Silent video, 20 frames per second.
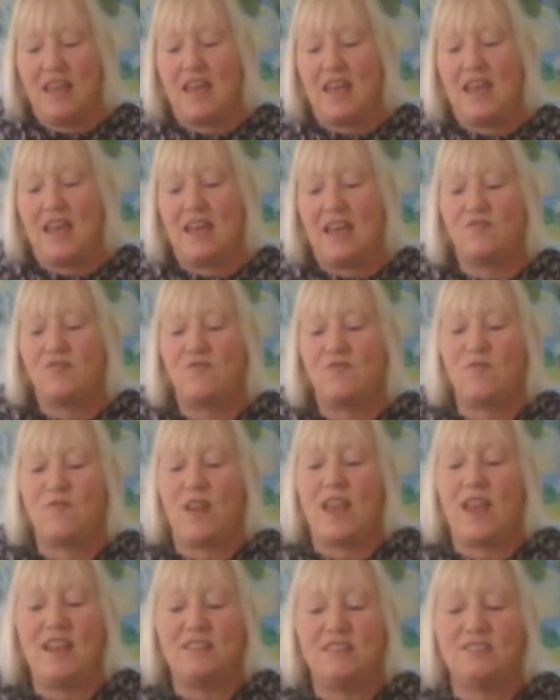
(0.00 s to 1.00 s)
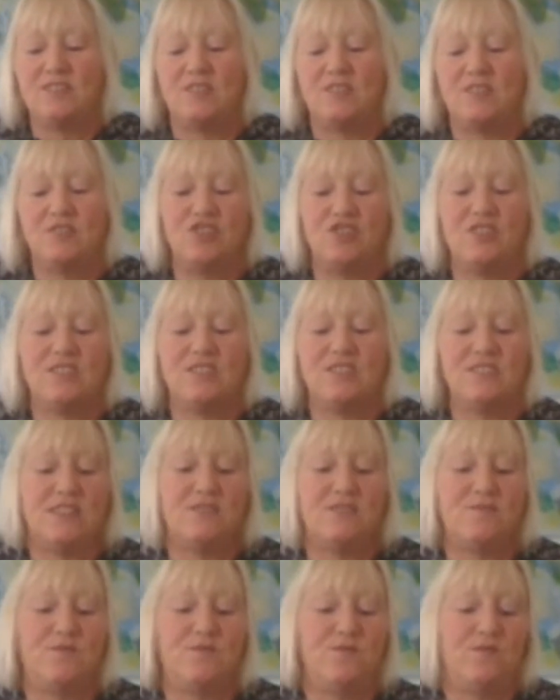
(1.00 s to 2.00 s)
and red. So we just need
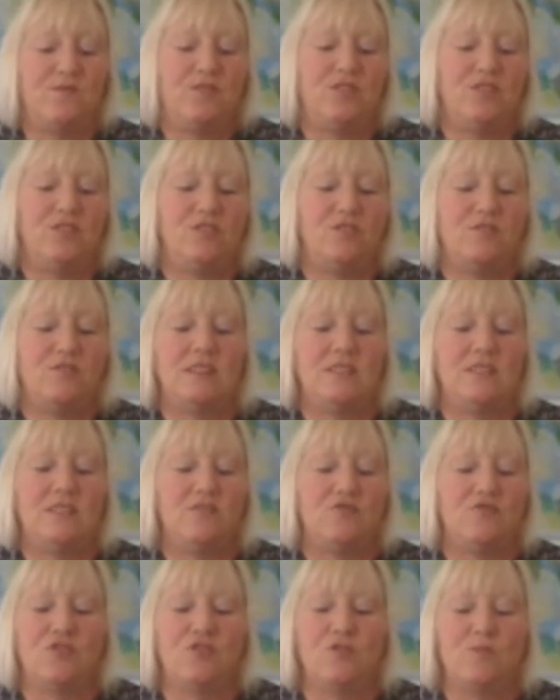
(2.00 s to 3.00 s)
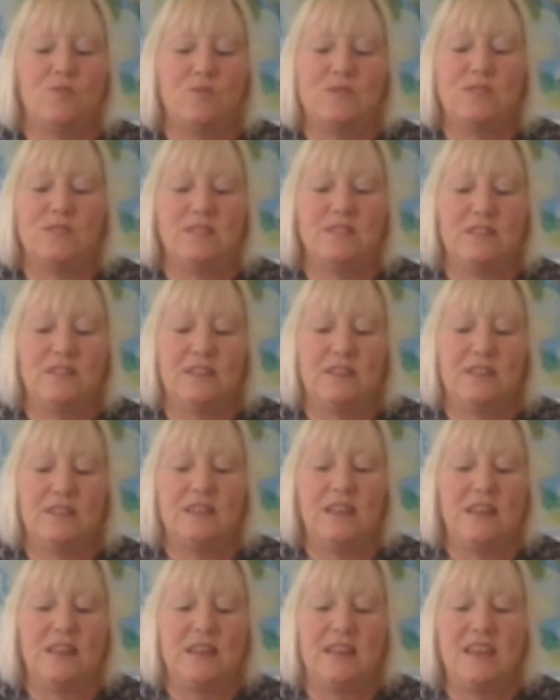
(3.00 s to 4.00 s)
a few little drops
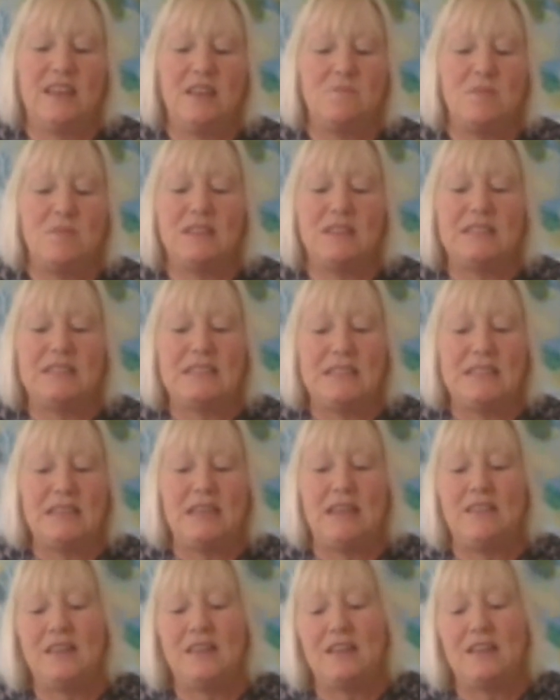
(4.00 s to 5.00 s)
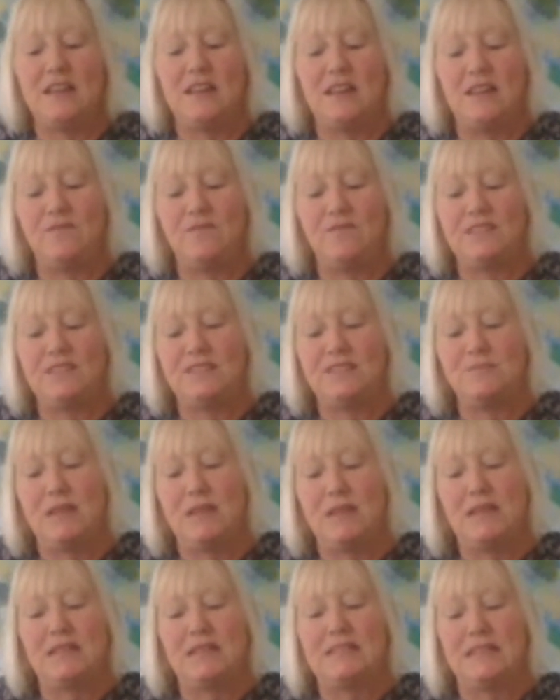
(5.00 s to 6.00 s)
and keep mixing it. You're going to love this
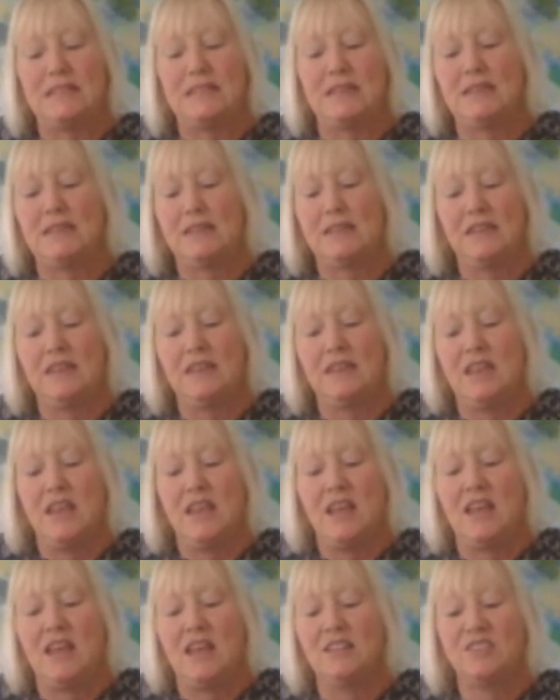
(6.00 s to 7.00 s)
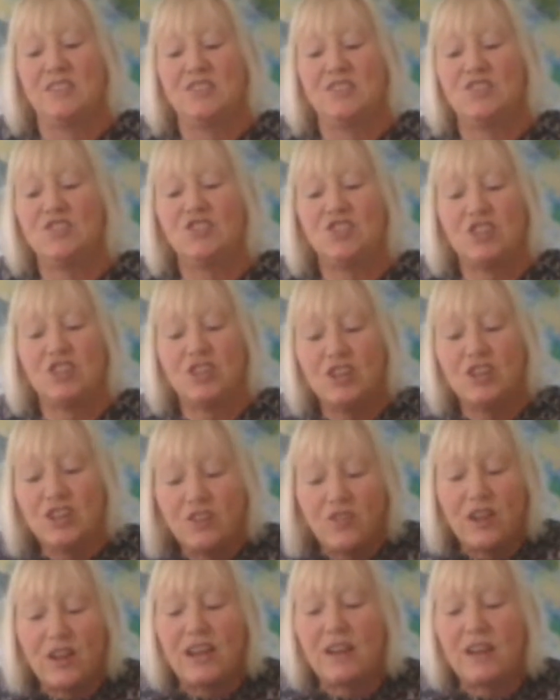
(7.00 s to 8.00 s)
mixing and
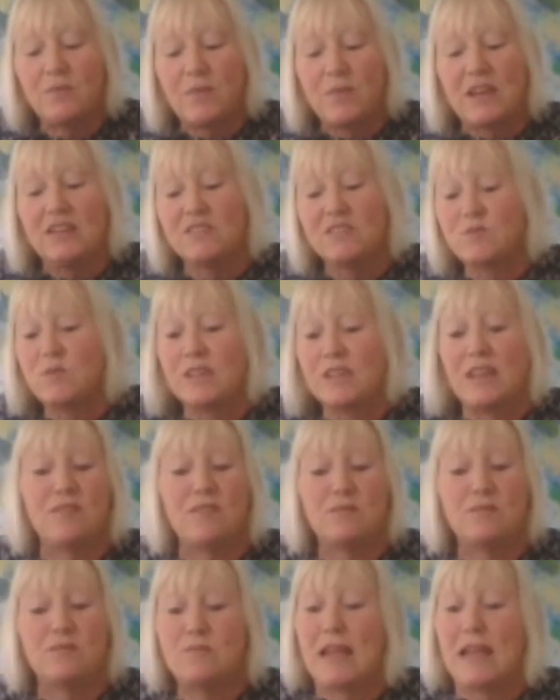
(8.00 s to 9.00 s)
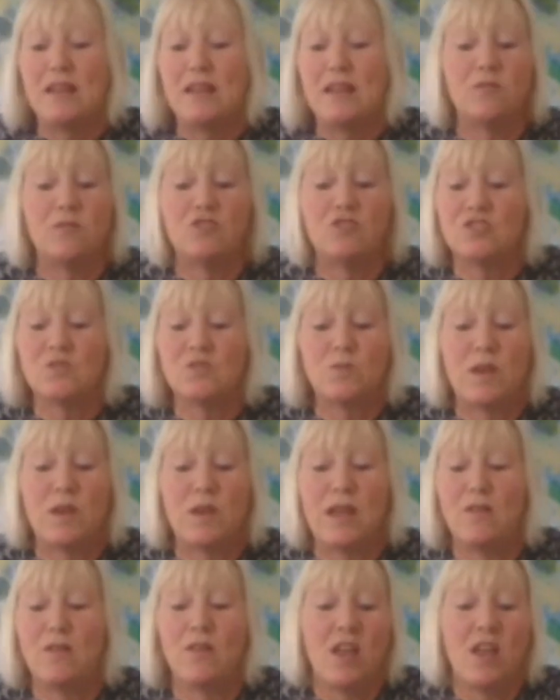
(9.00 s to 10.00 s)
stirring because we're giving them language as
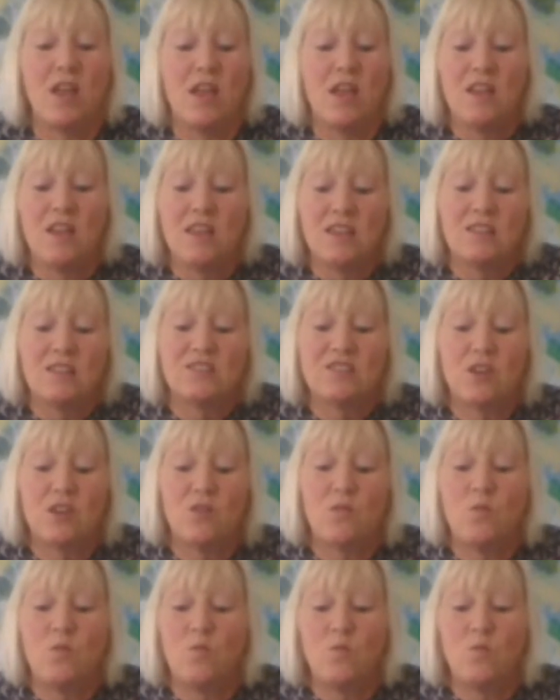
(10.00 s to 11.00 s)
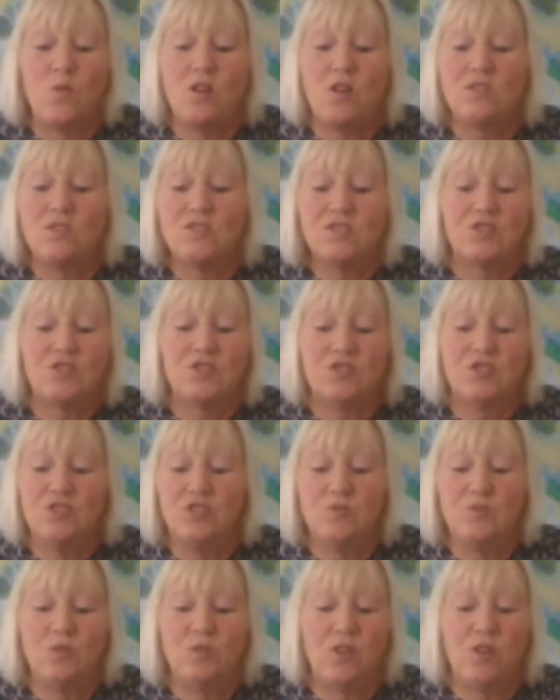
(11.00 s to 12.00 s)
well. So whilst
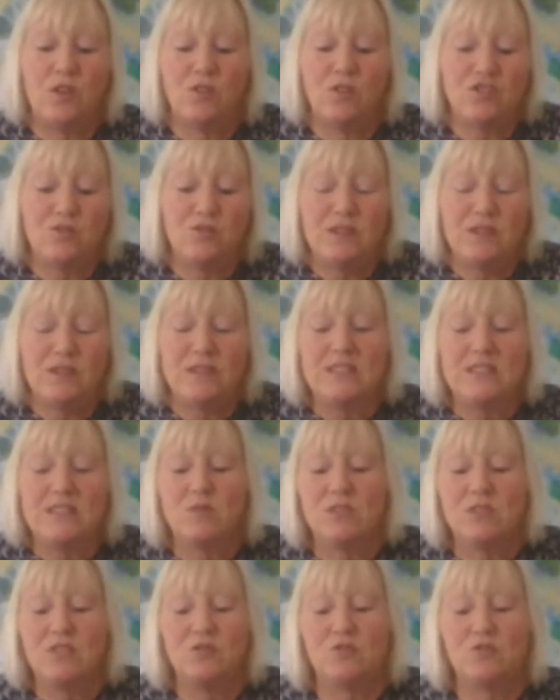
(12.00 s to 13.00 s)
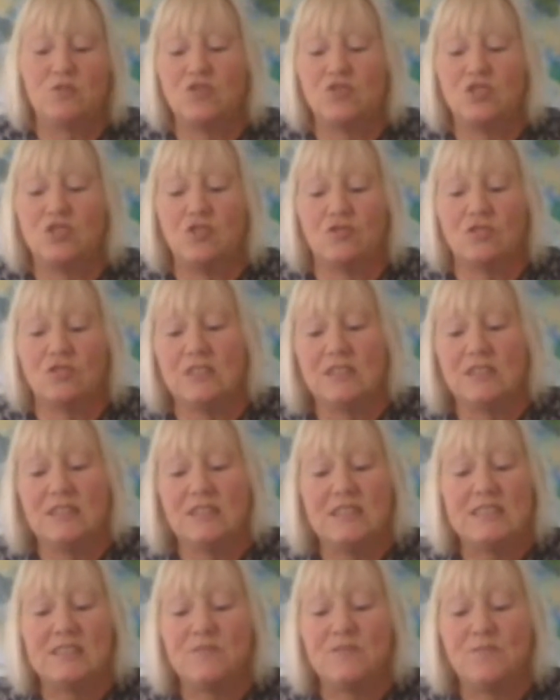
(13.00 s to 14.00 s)
you are doing this with your
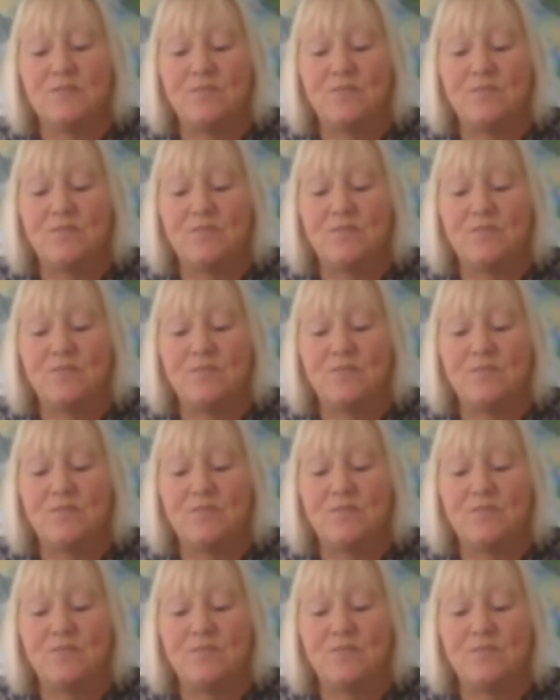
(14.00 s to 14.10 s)
toddlers,